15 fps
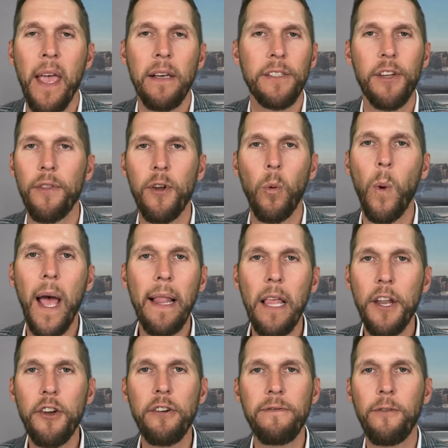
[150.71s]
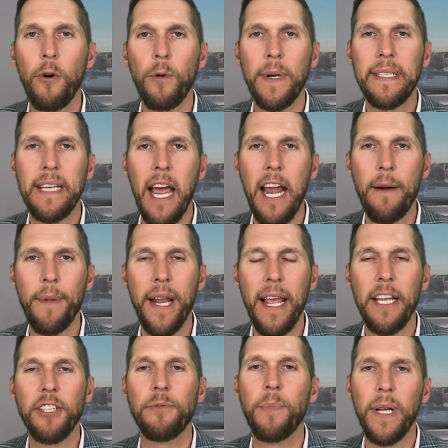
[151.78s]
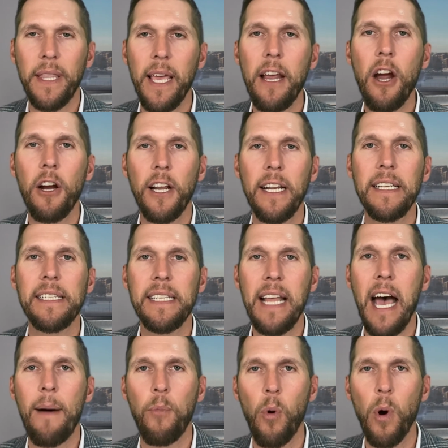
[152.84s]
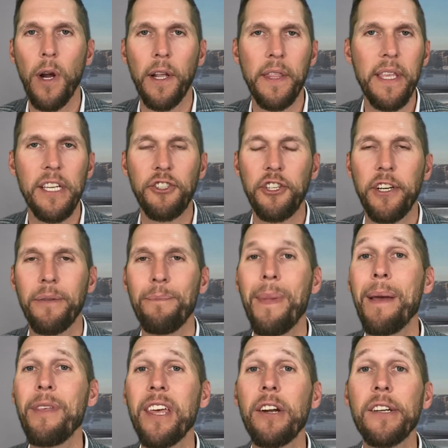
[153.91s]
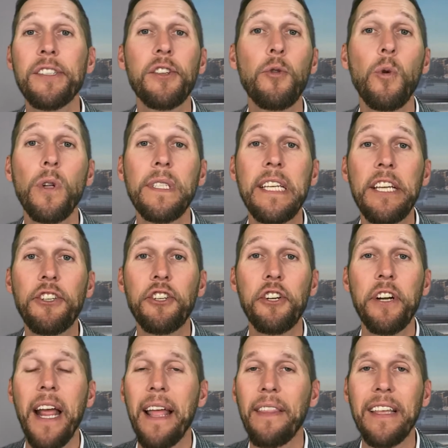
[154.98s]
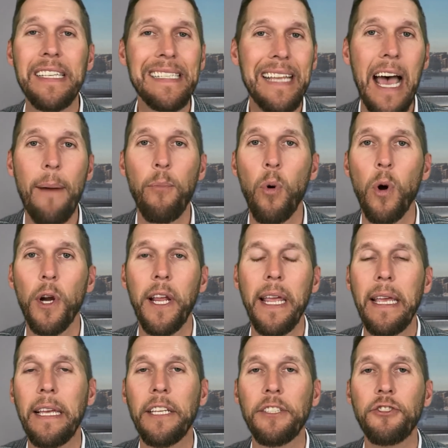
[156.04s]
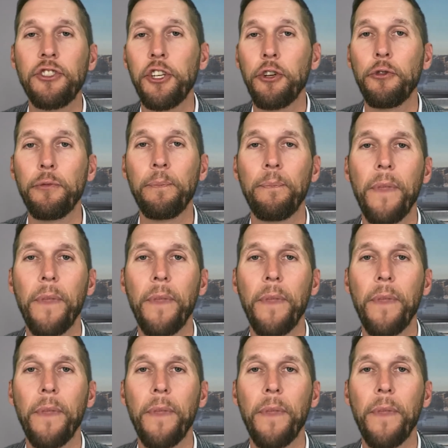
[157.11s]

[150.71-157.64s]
So they're well under full retirement age, but they are going to stop work this year. Maybe they're a school teacher and they stop work in June.